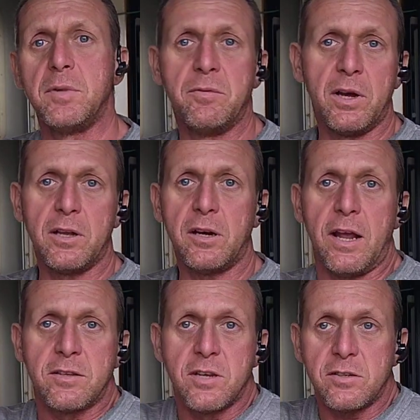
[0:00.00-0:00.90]
Meanwhile, our
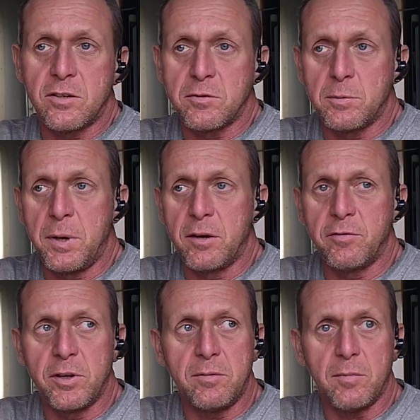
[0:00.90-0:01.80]
ancestors were
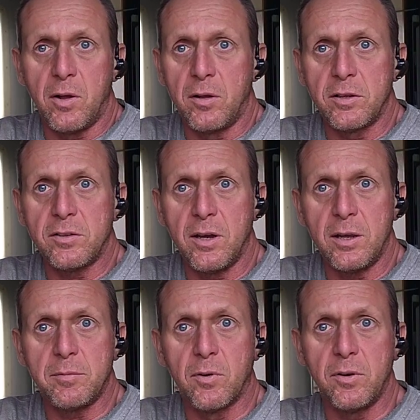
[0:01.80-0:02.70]
barefoot all the
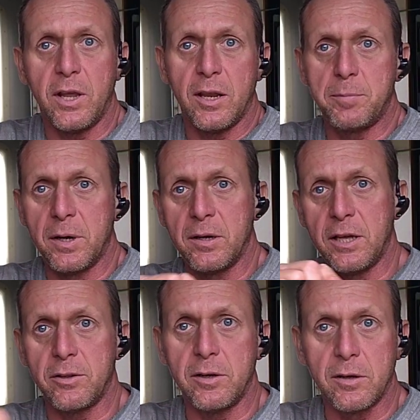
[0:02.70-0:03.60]
time, or they had a pair of
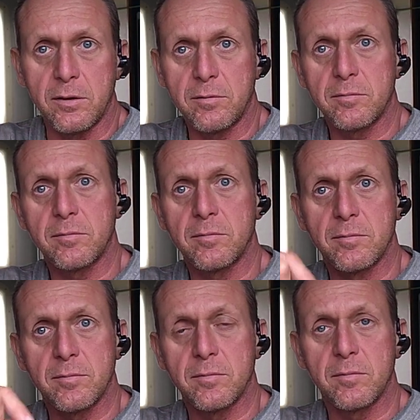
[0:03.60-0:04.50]
leather
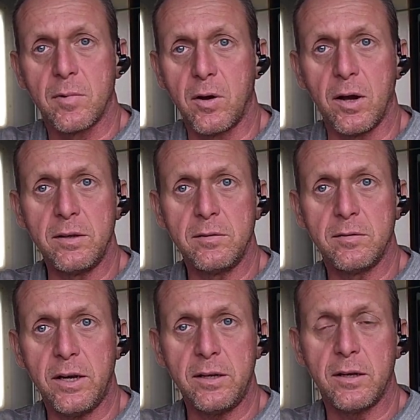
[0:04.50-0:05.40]
on,
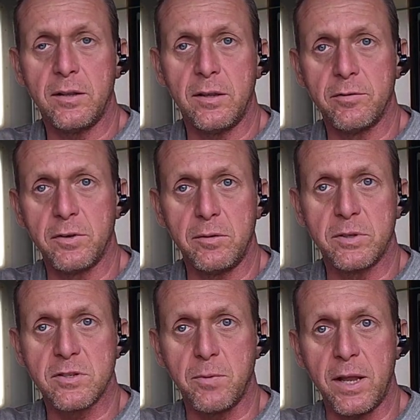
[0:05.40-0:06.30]
right? And then their foot
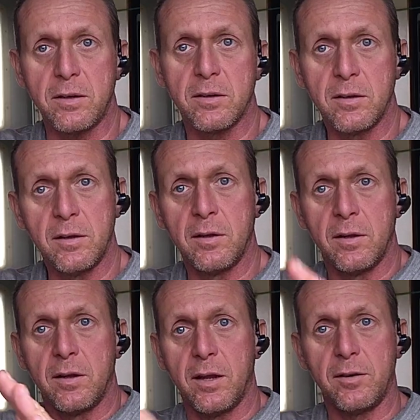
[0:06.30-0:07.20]
would sweat,
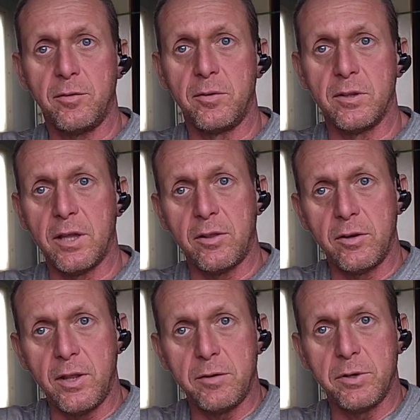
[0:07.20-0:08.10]
and through the
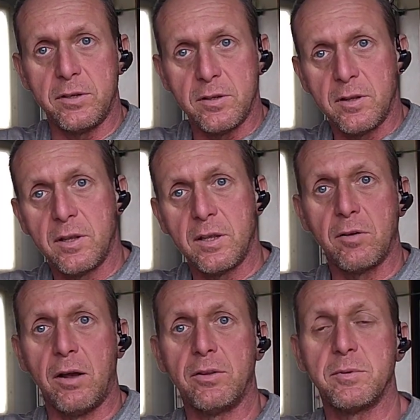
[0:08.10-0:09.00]
leather, they would
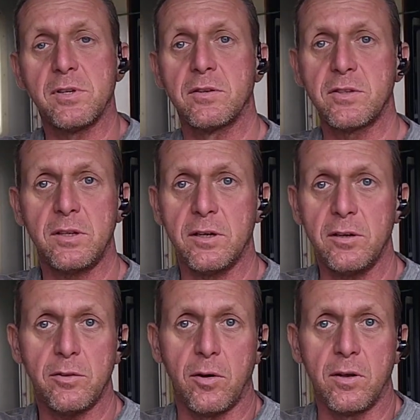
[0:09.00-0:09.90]
ground themselves to the
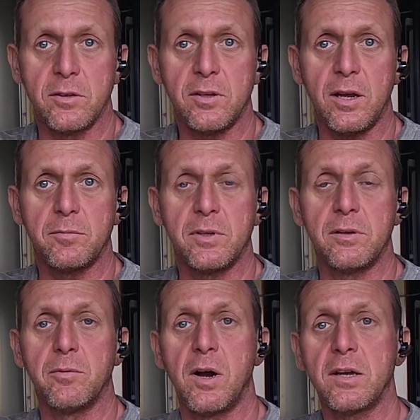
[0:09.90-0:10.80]
earth all the time when
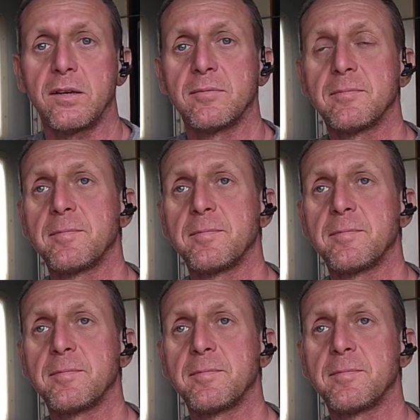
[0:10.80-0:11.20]
they were walking.